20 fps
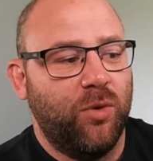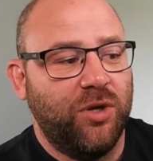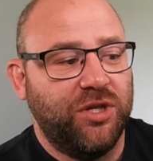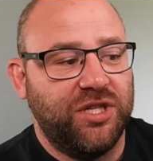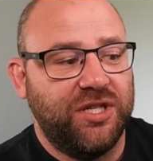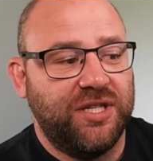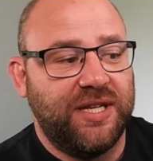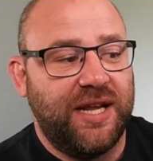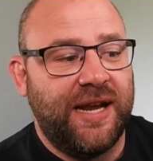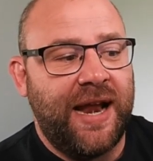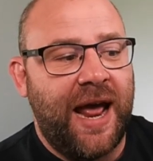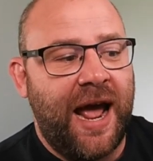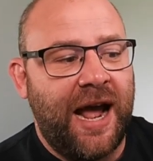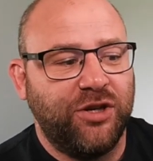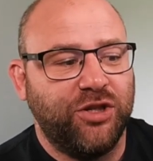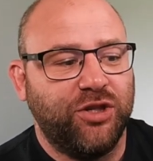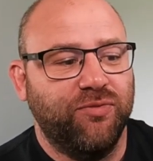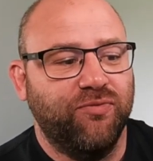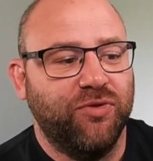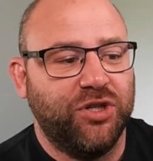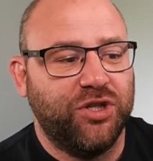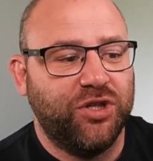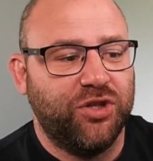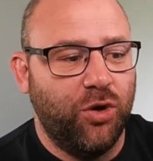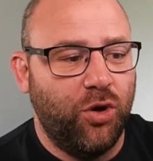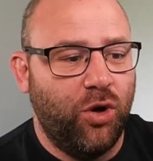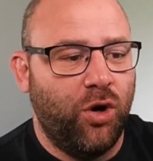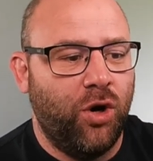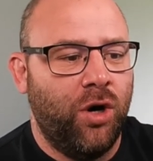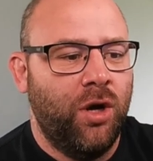which is an action
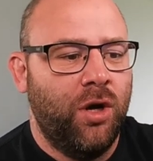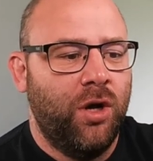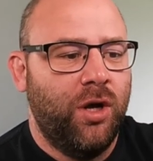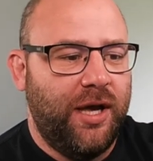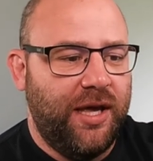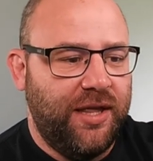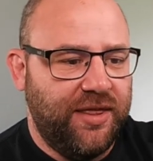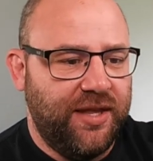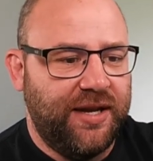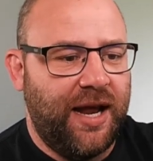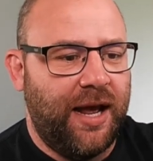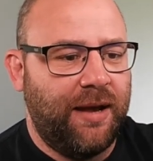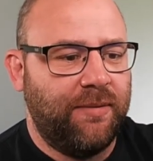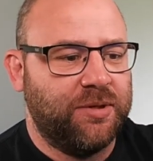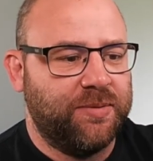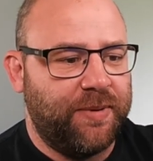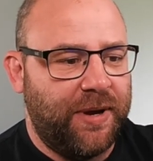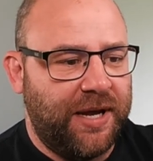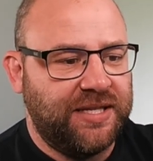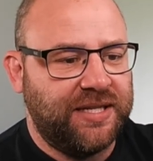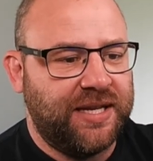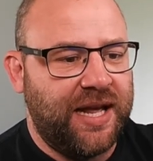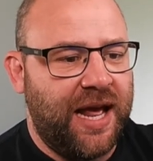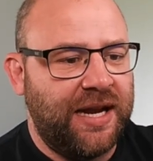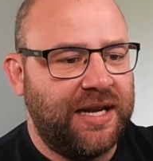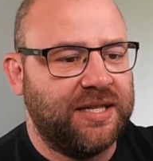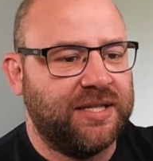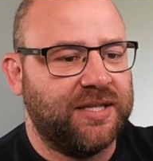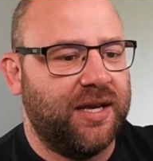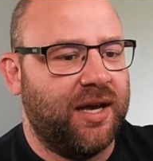restore in the namespace
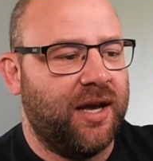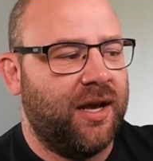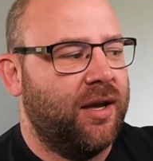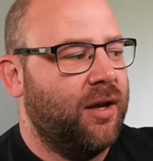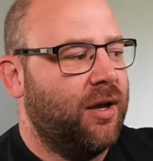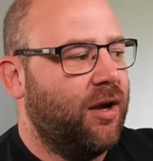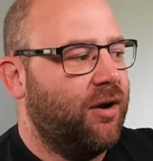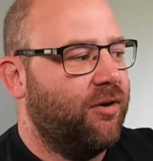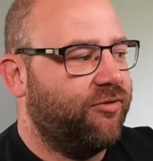Canister